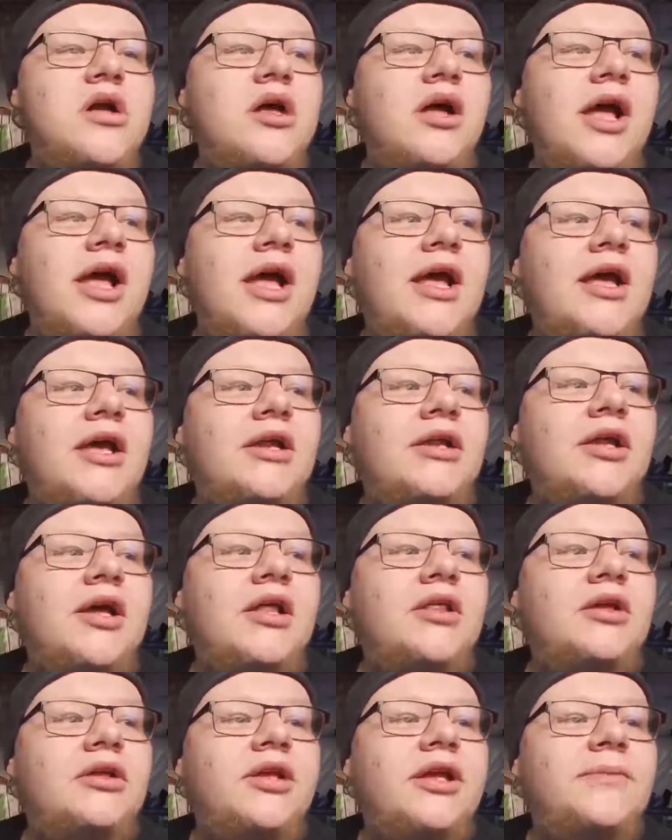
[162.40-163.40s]
and
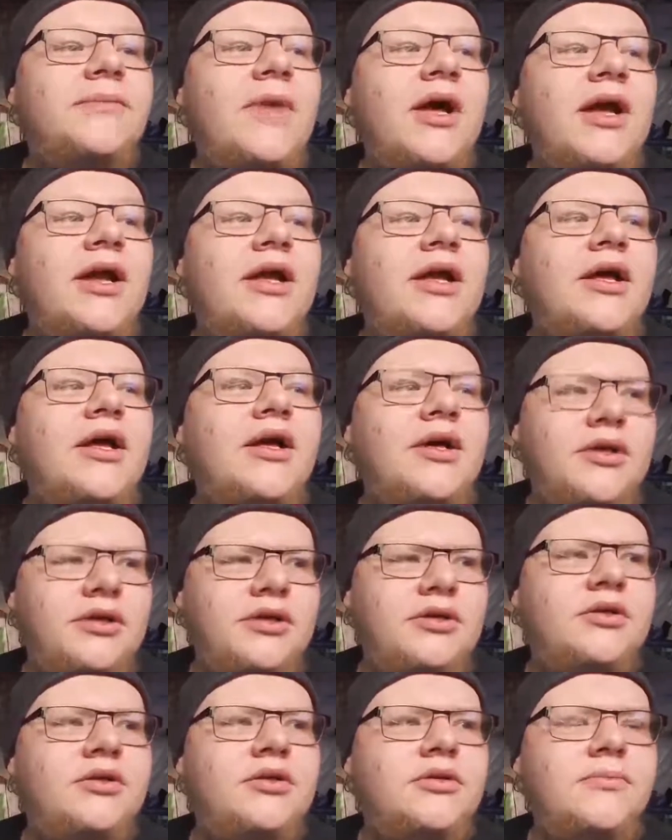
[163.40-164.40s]
looked like my
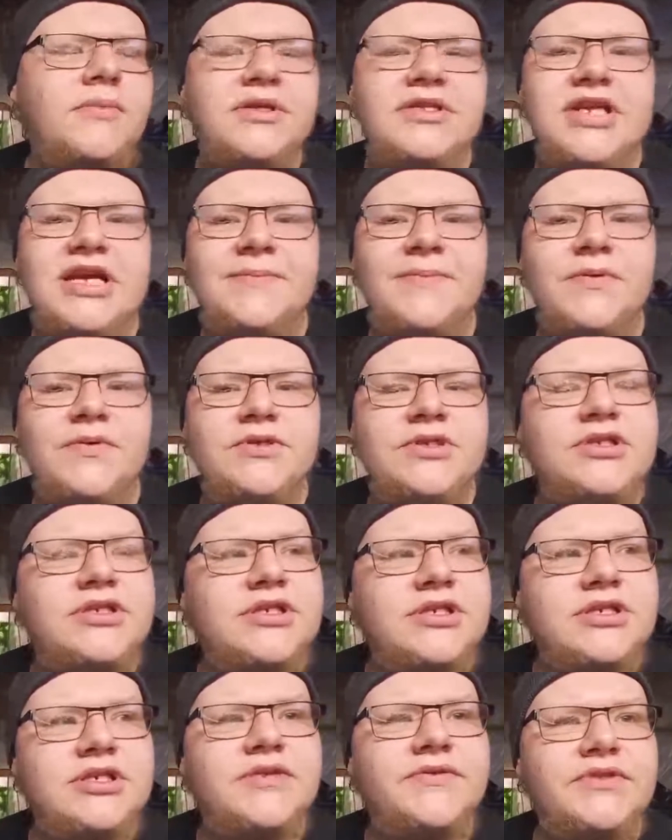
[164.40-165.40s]
tadpole is just
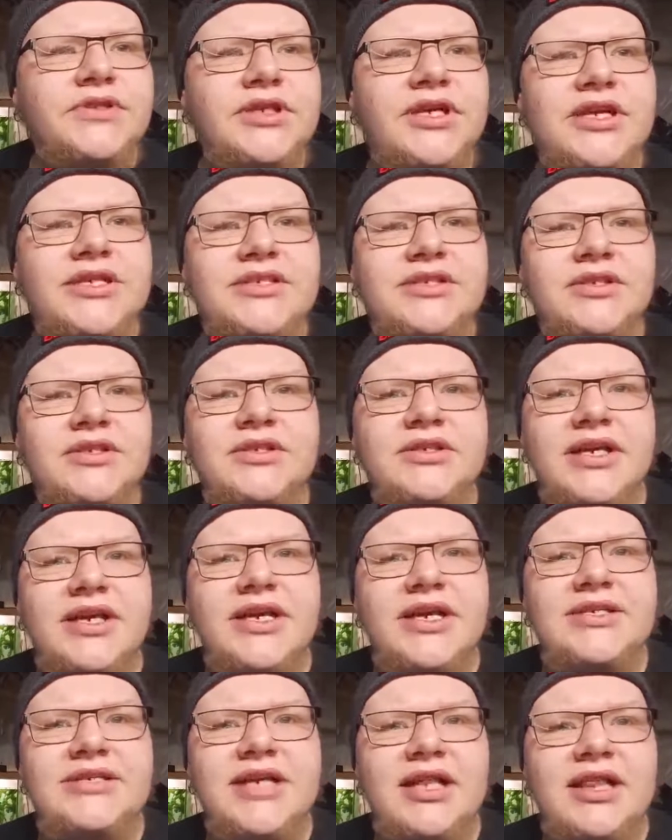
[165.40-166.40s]
the surface. Looks like
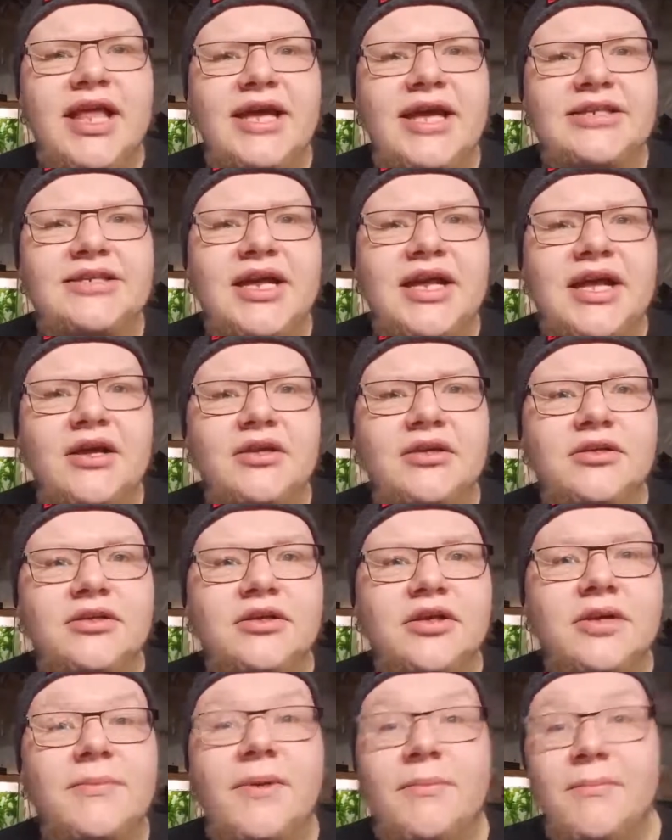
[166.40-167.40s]
he's got legs now.
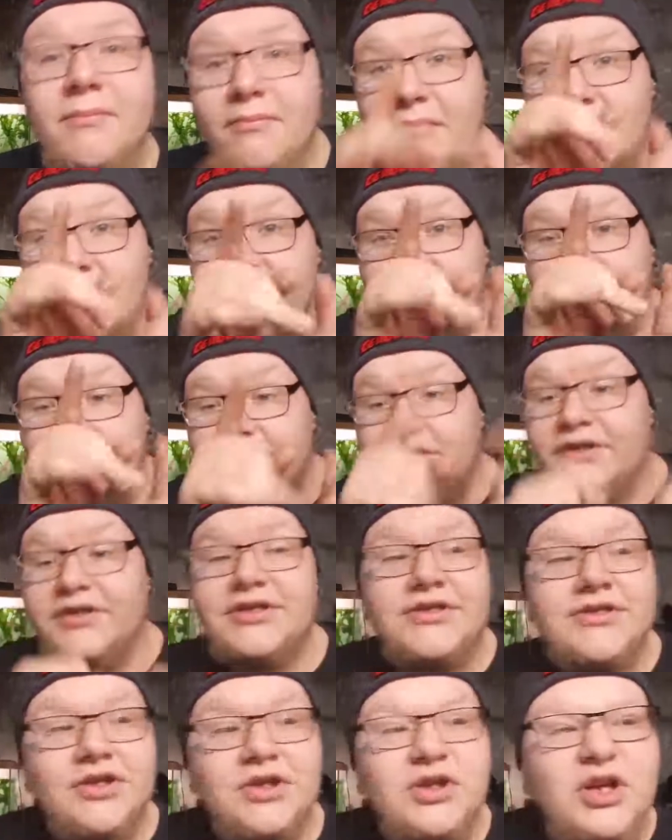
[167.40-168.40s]
And my new
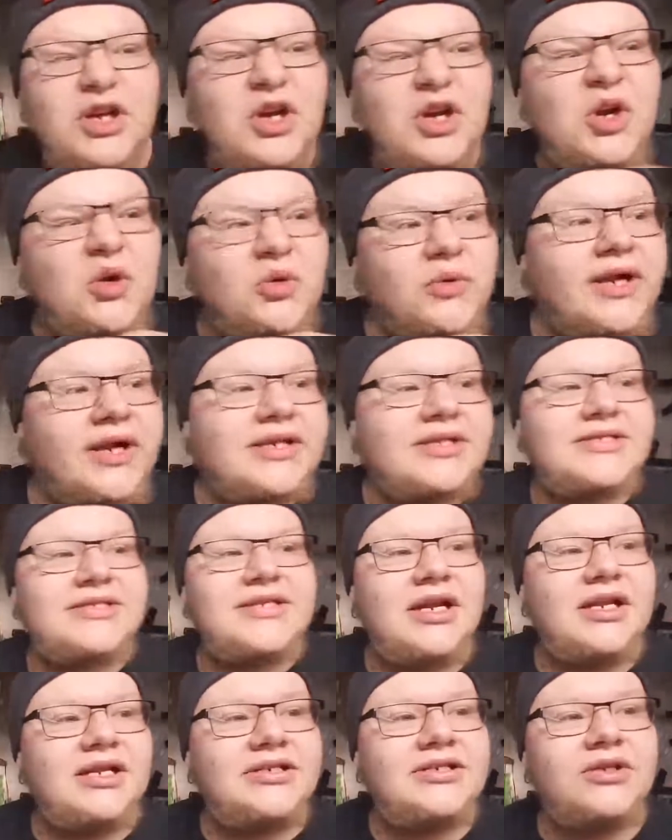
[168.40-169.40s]
fishes are looking great
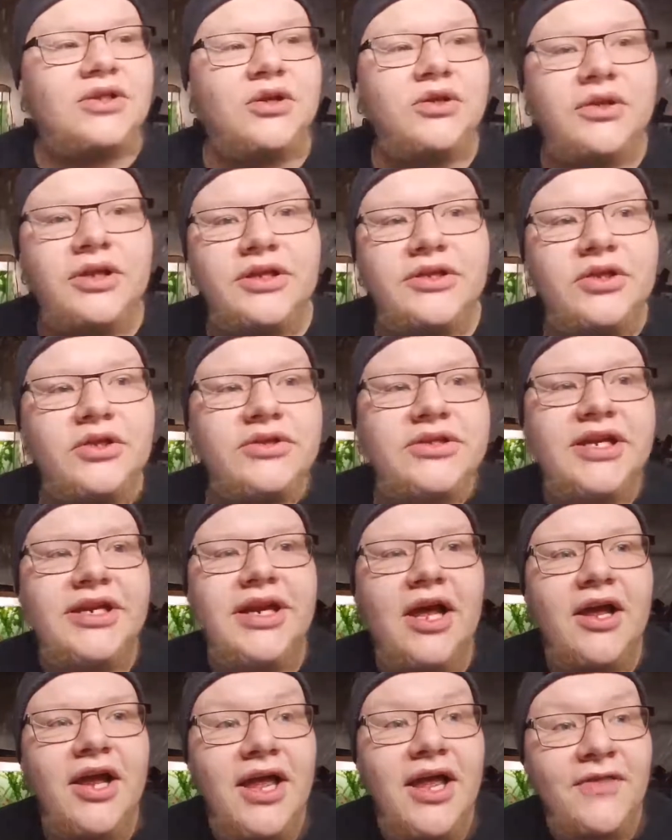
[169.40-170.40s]
inside this little
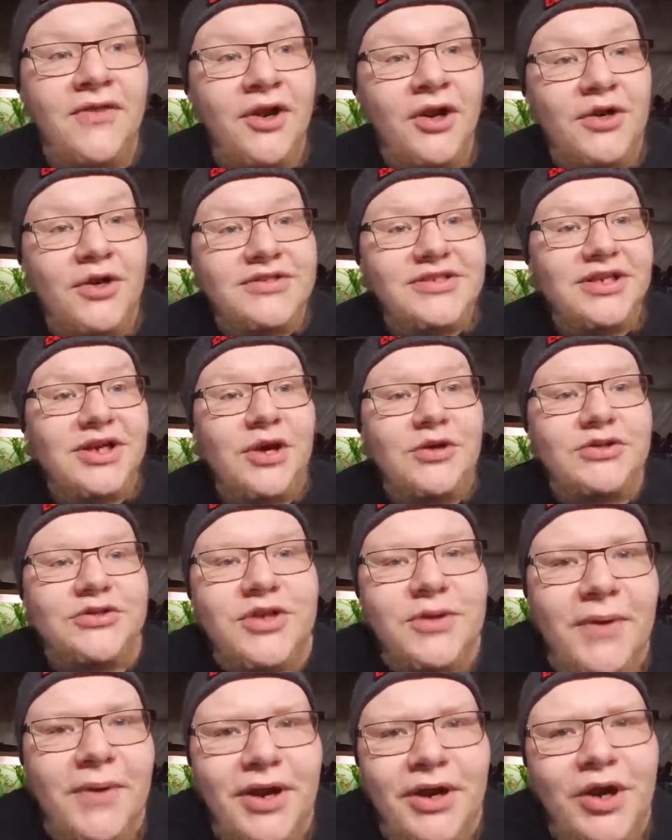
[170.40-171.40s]
10-gallon. And there goes a ghost
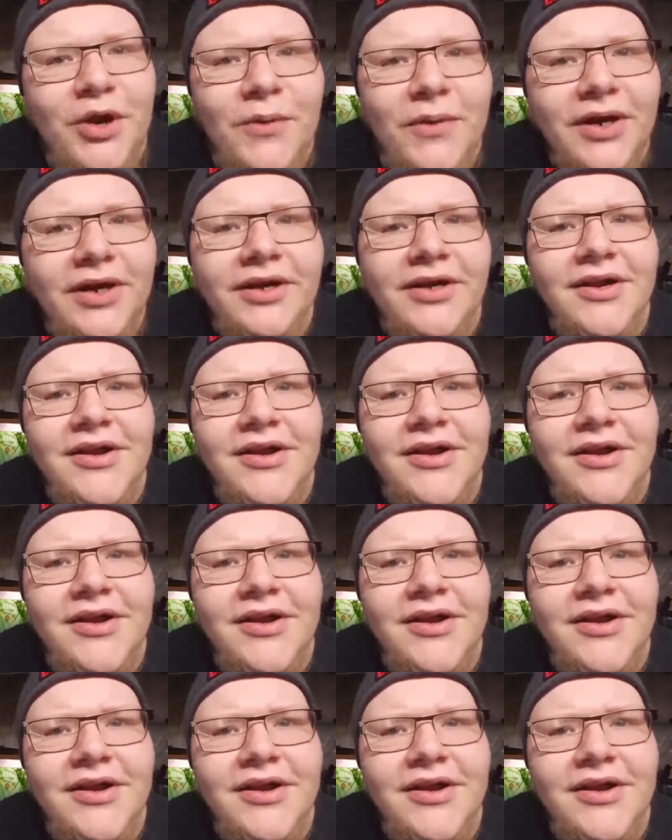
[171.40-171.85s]
shrimp out of nowhere.